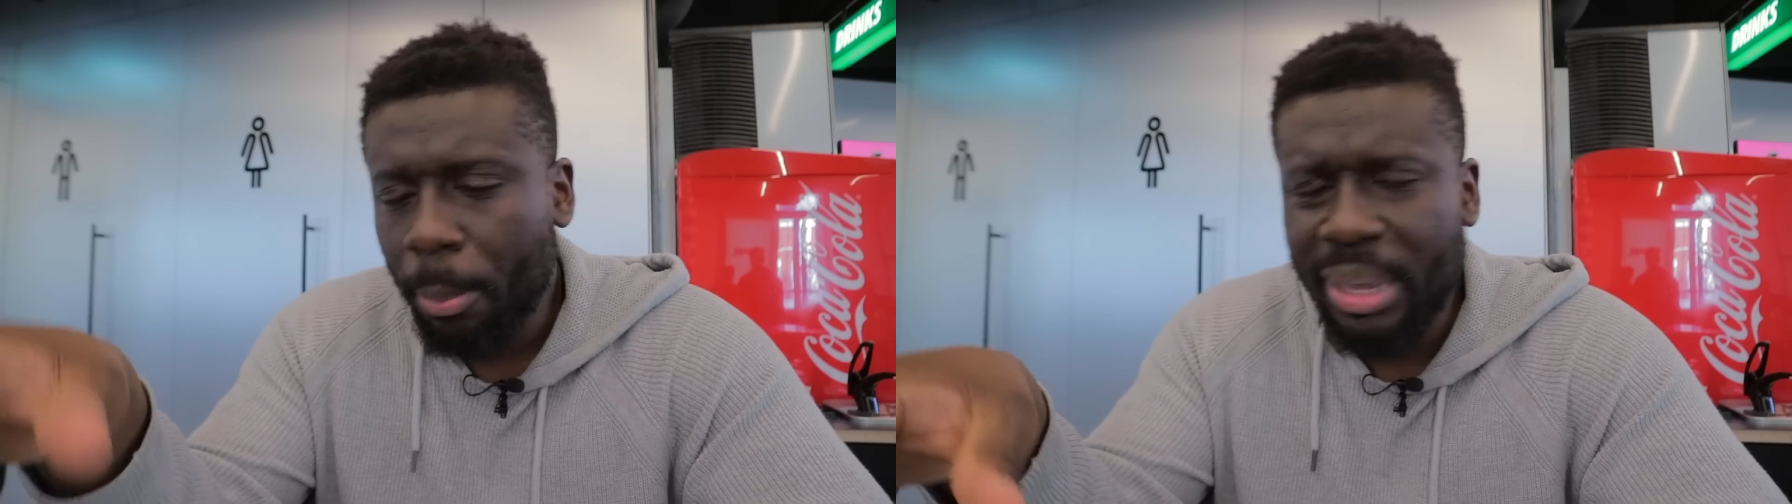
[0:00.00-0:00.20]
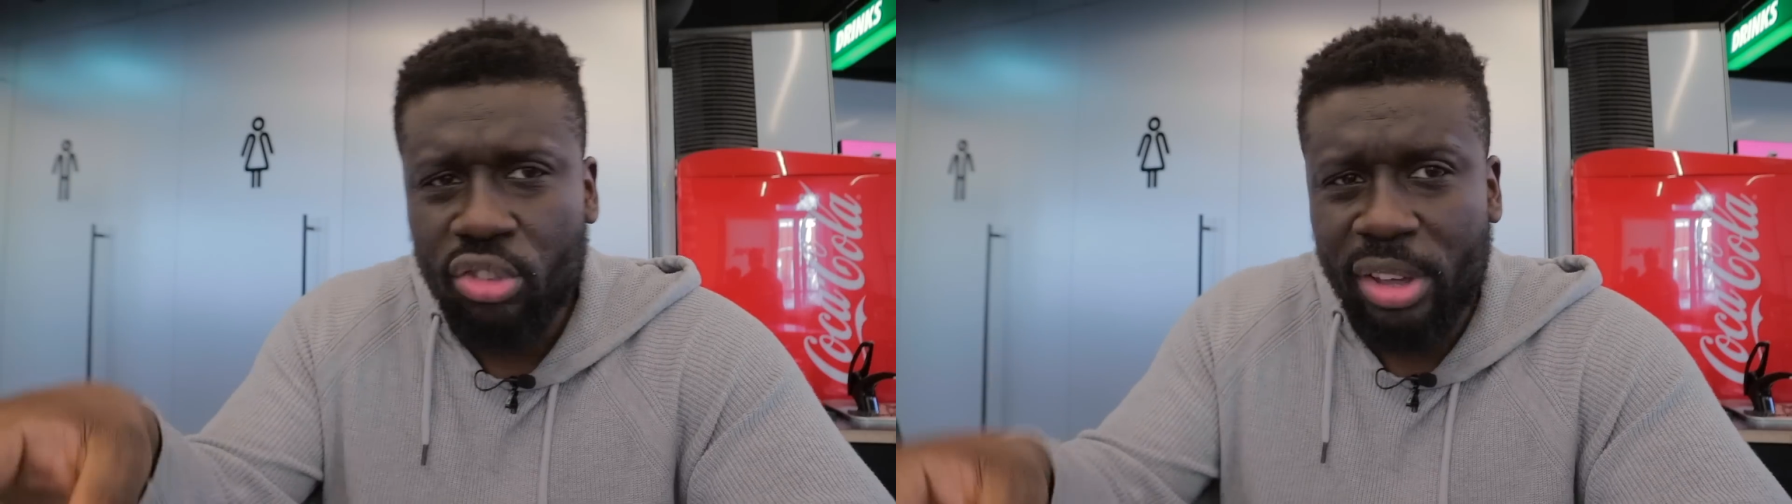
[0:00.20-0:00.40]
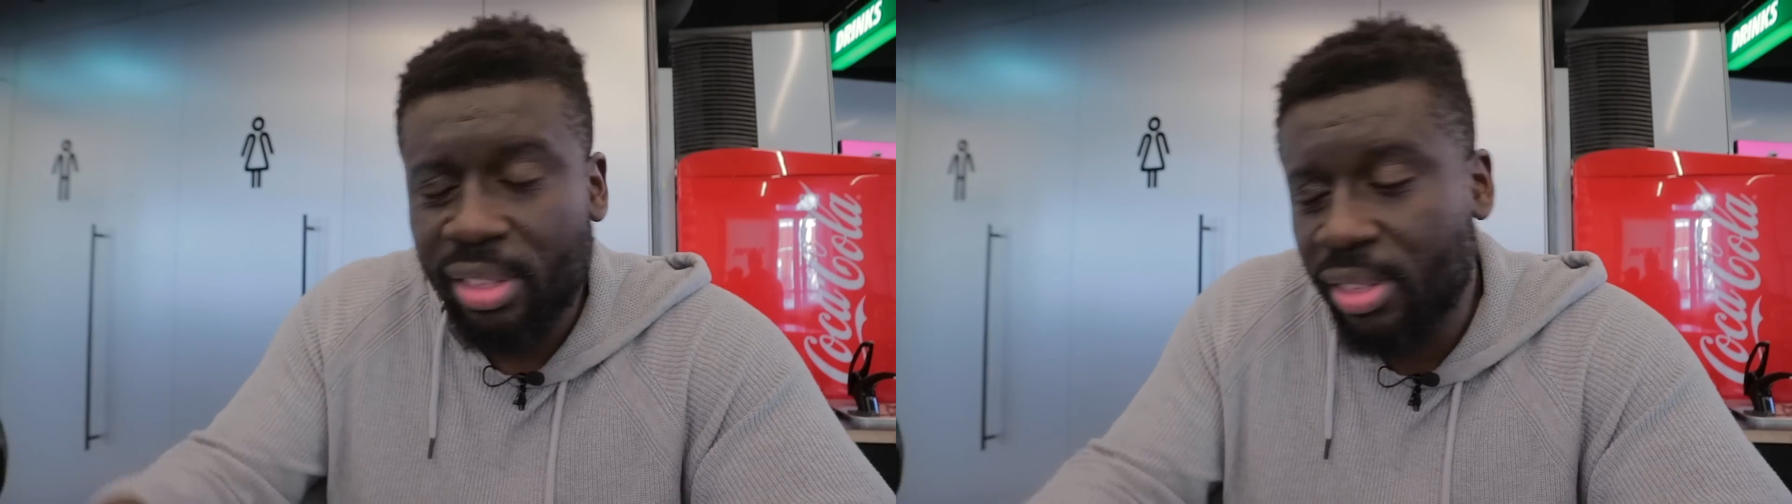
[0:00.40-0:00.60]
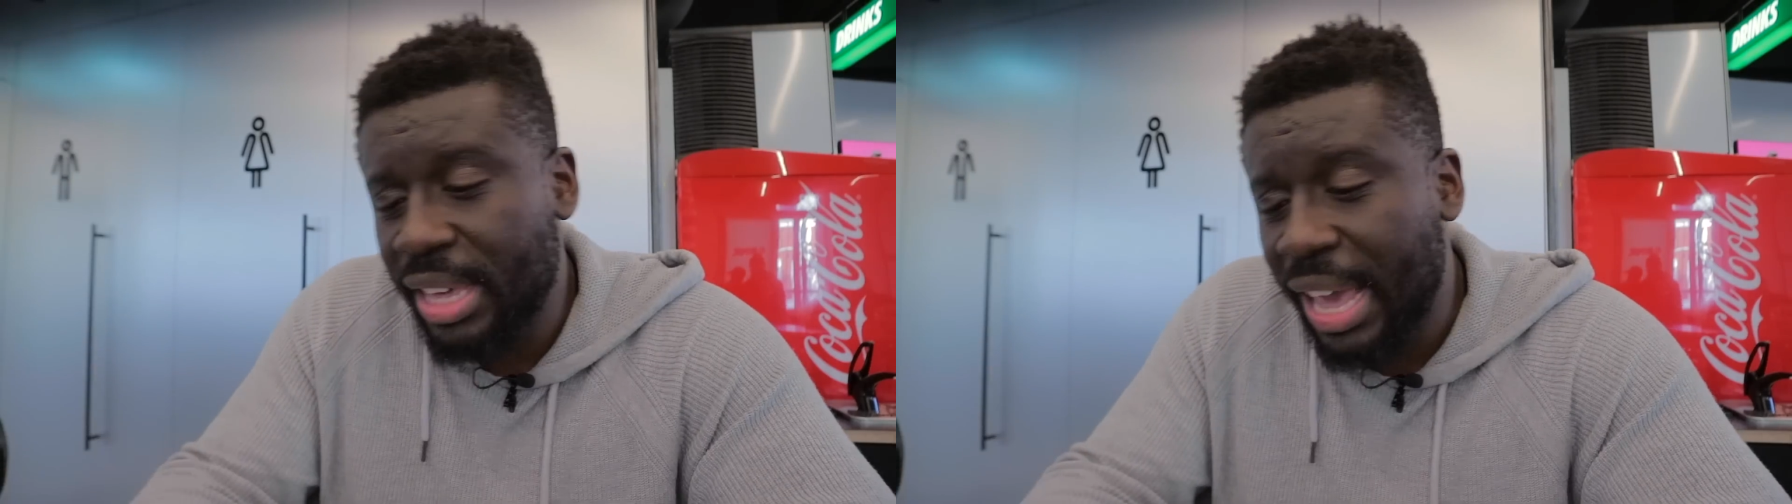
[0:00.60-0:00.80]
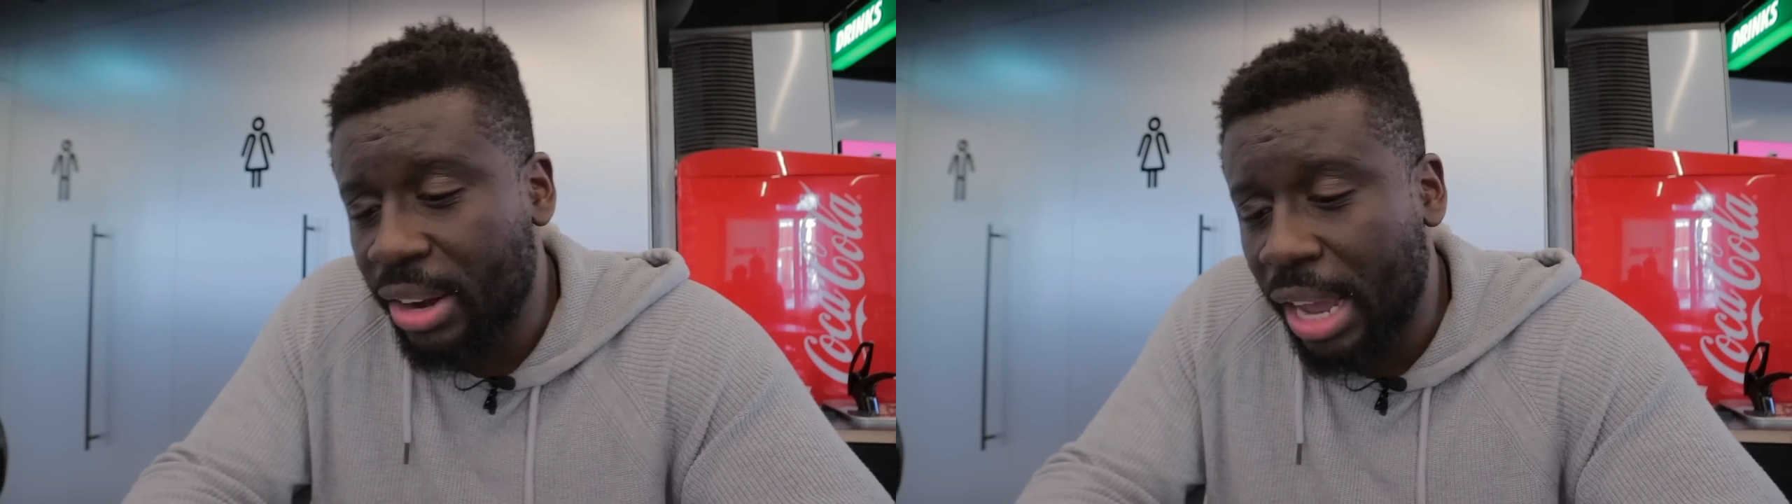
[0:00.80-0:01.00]
Be interested to
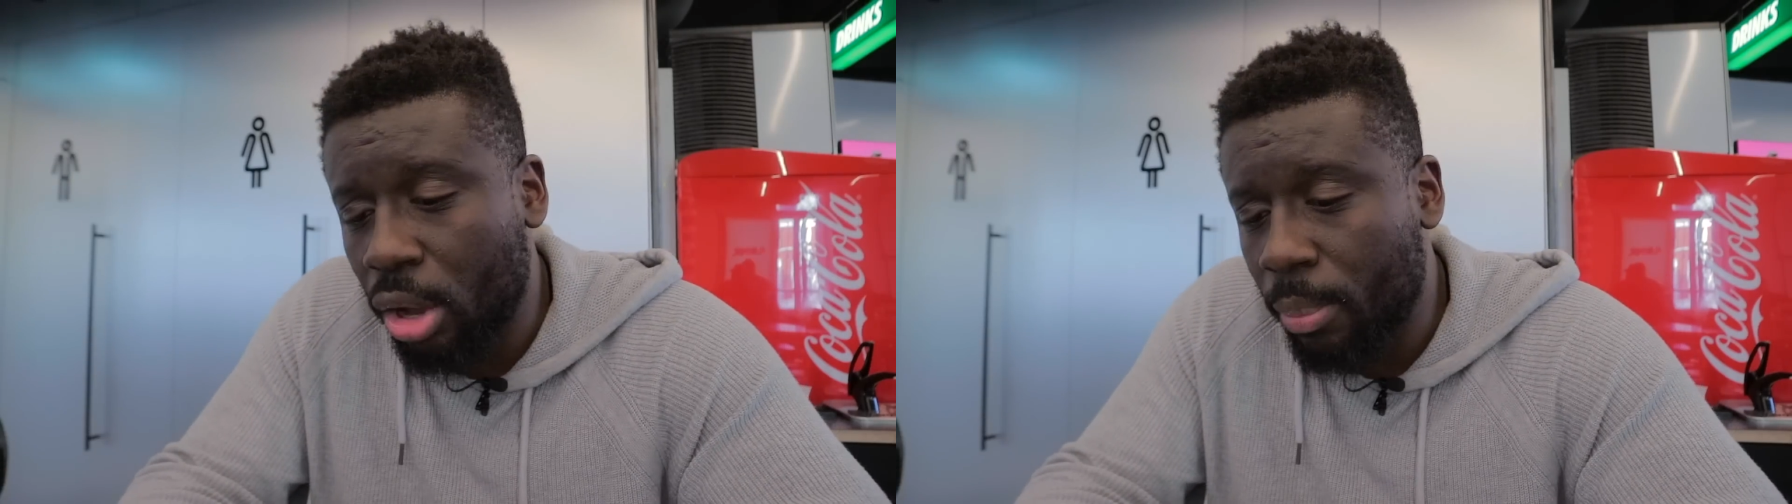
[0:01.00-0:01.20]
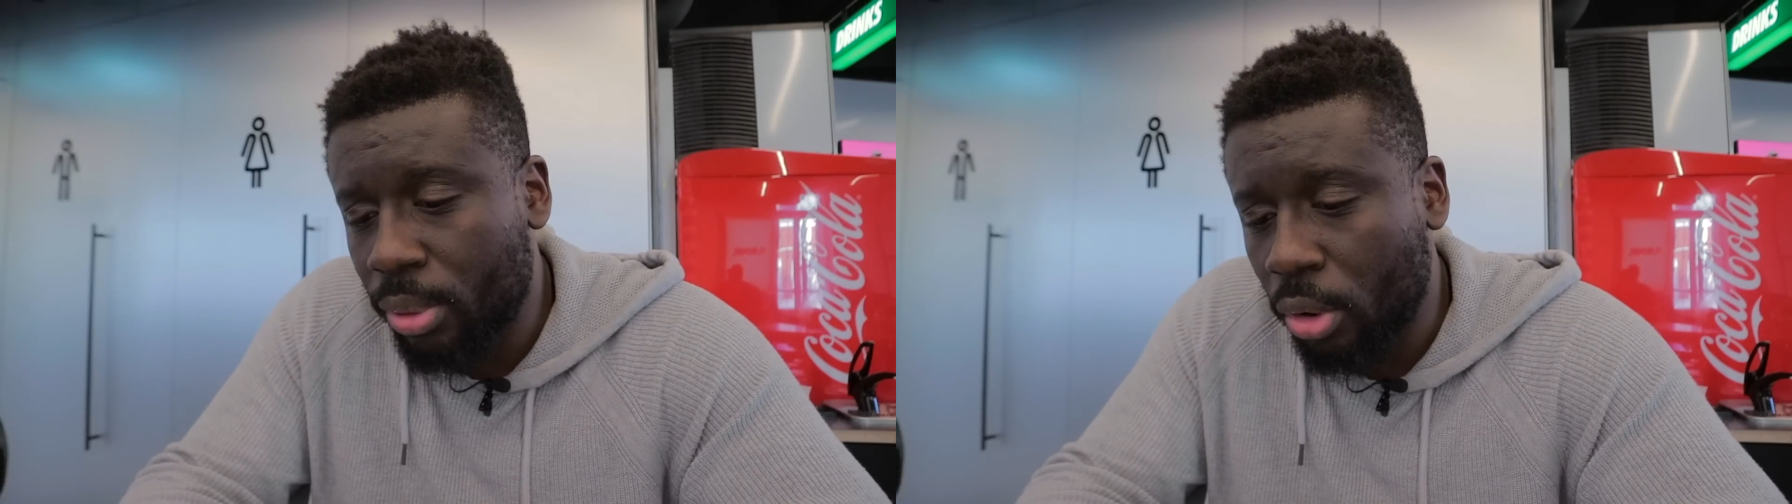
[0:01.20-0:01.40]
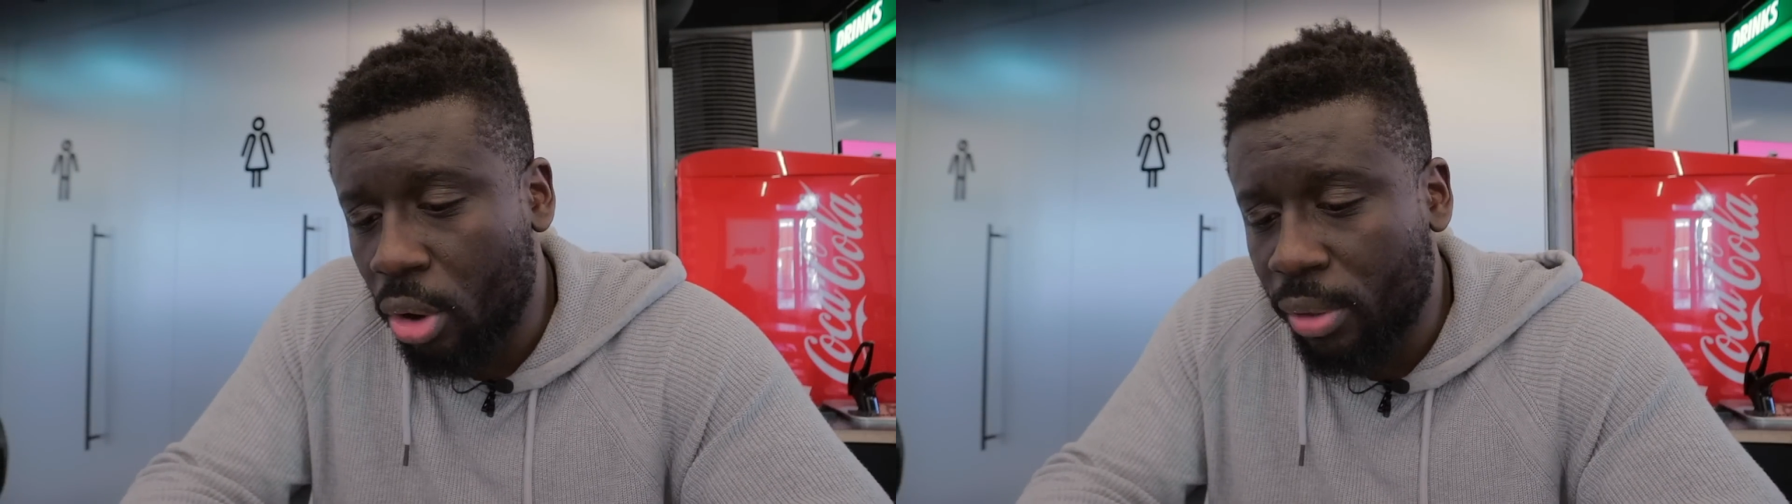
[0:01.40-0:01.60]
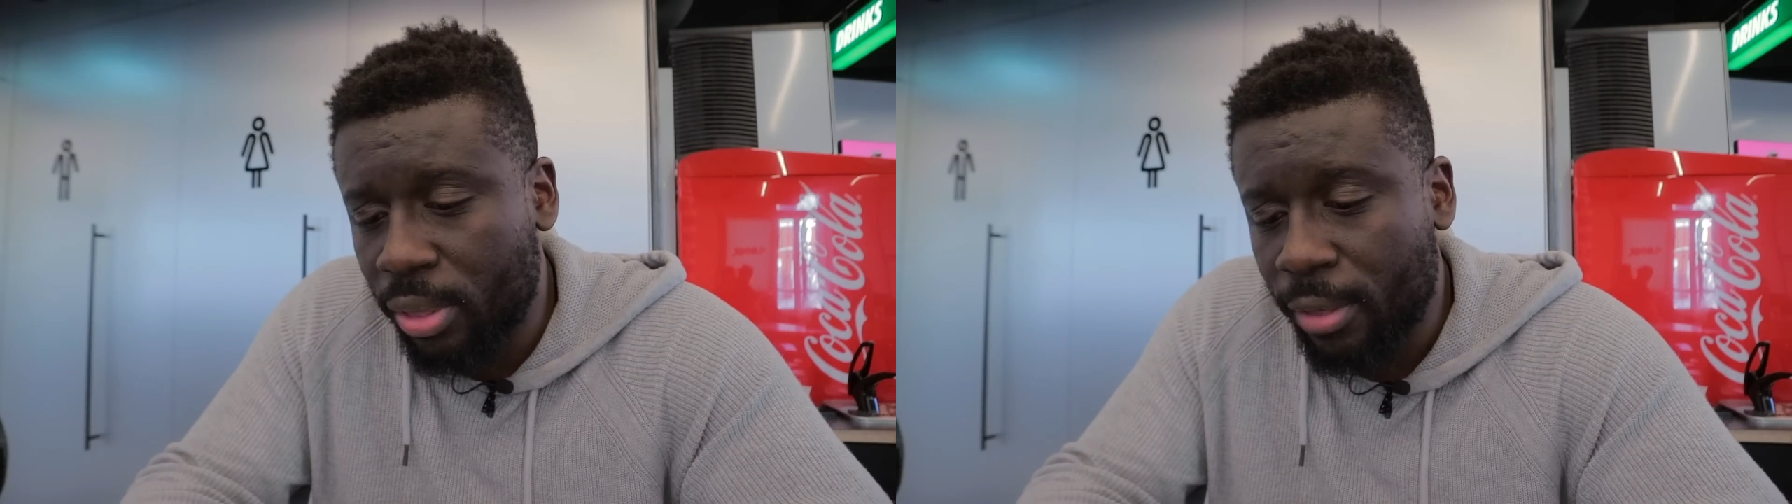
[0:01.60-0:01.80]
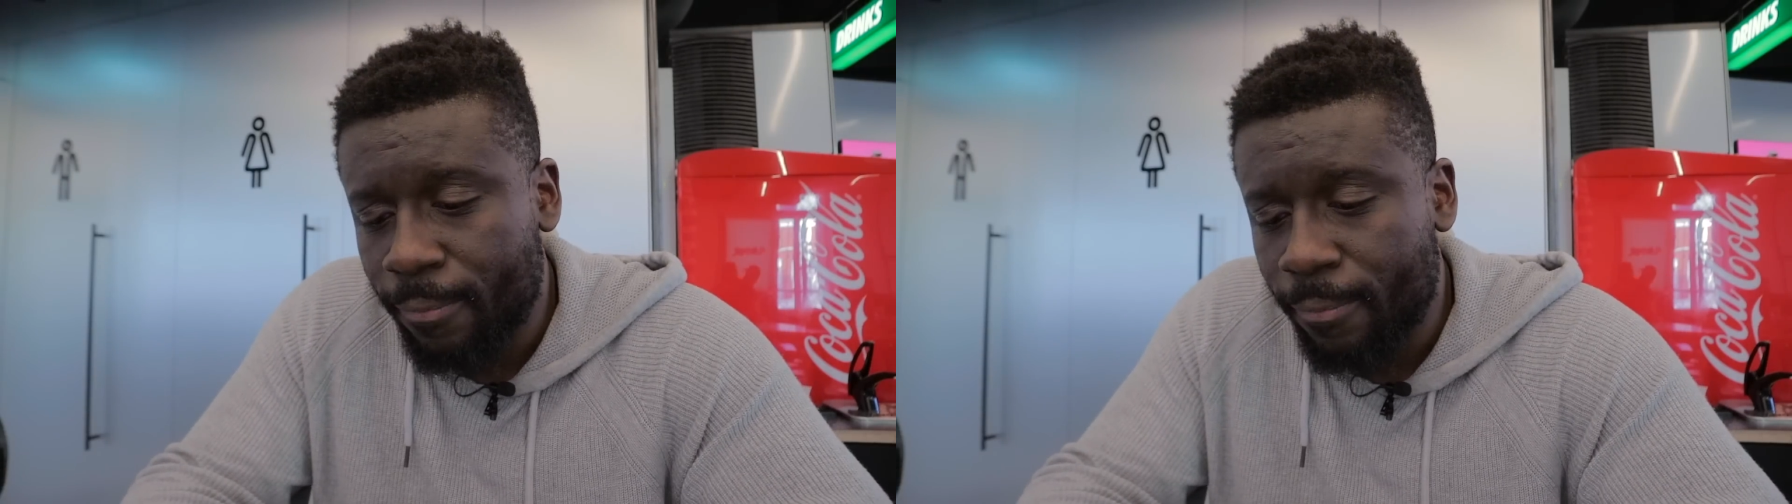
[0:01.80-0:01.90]
see how that comes across.